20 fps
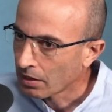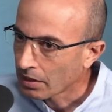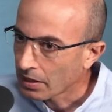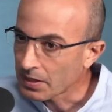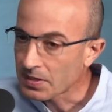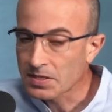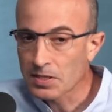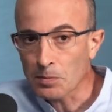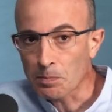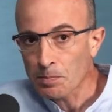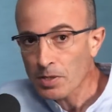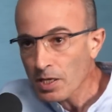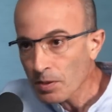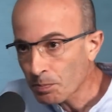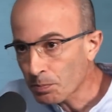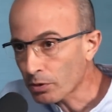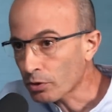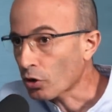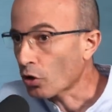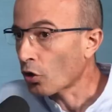It's the
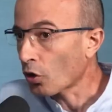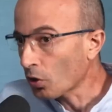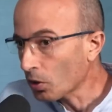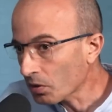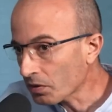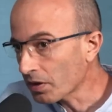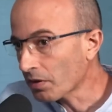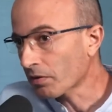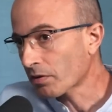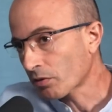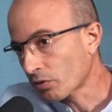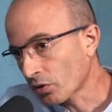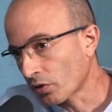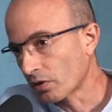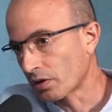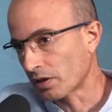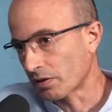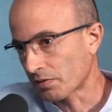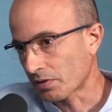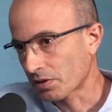people holding the
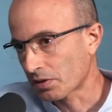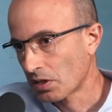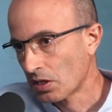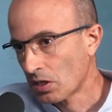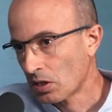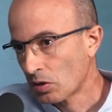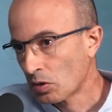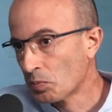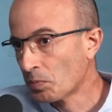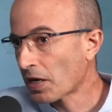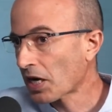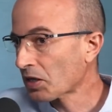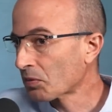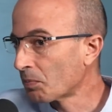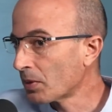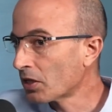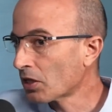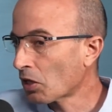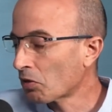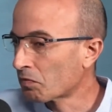dollars who
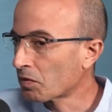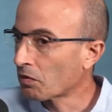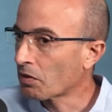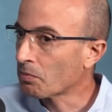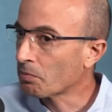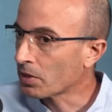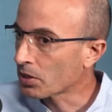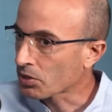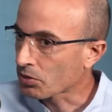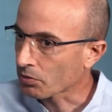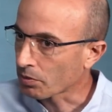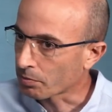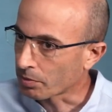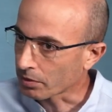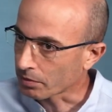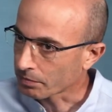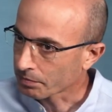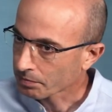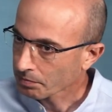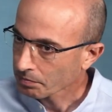might be now very
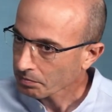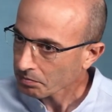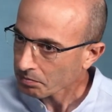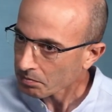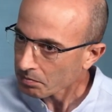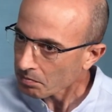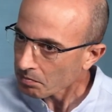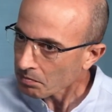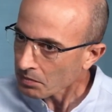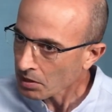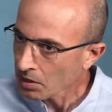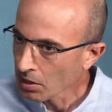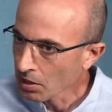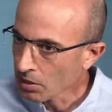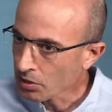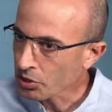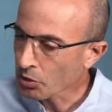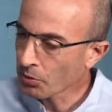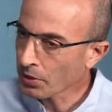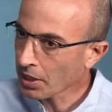miserable.
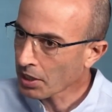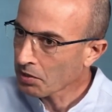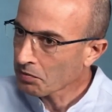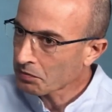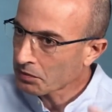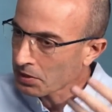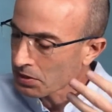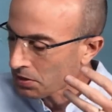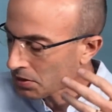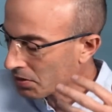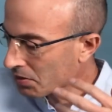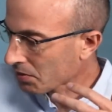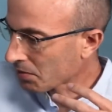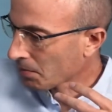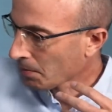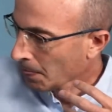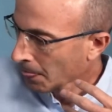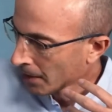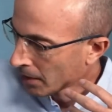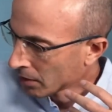So we have this
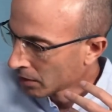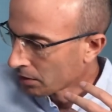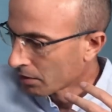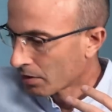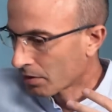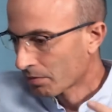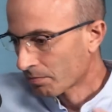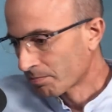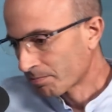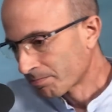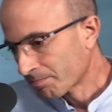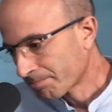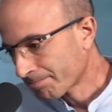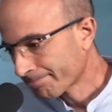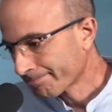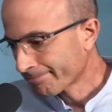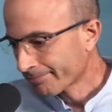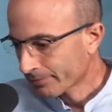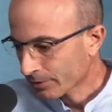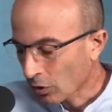
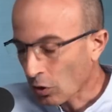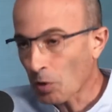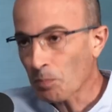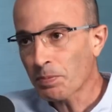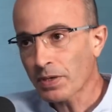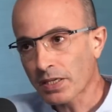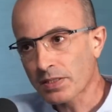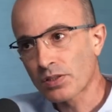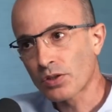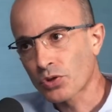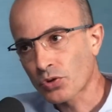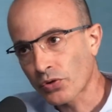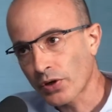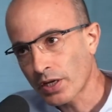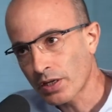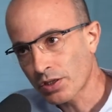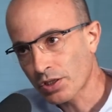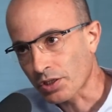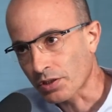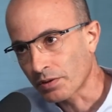complex
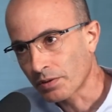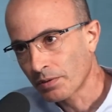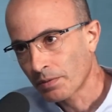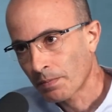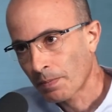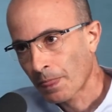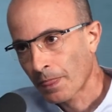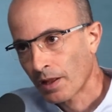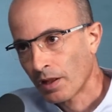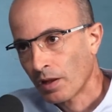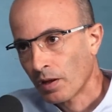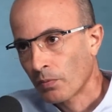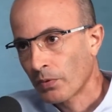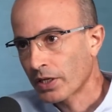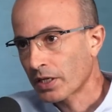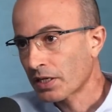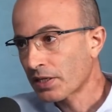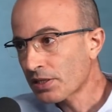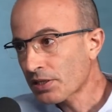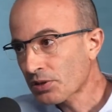situation
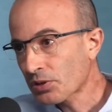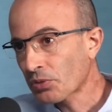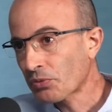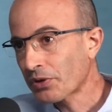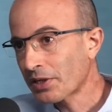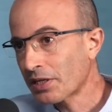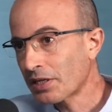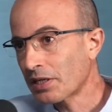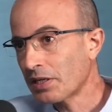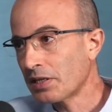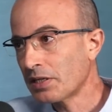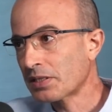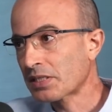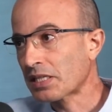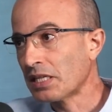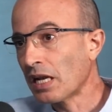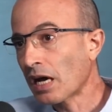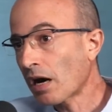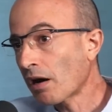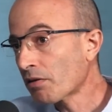when history is
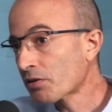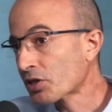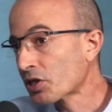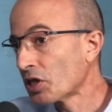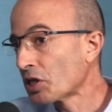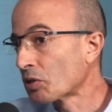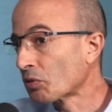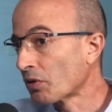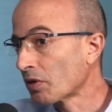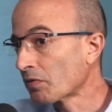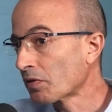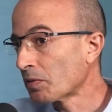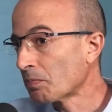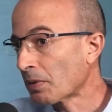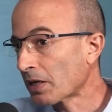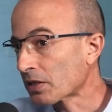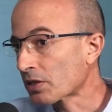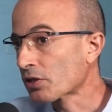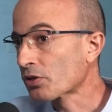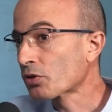largely driven
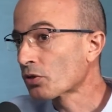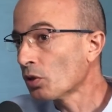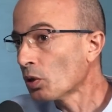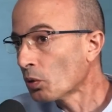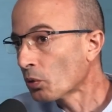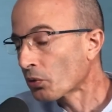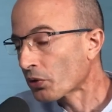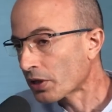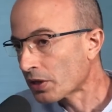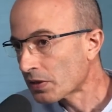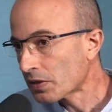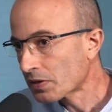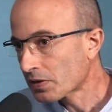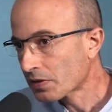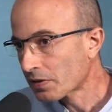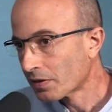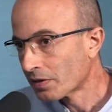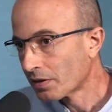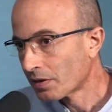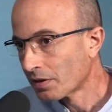by stories,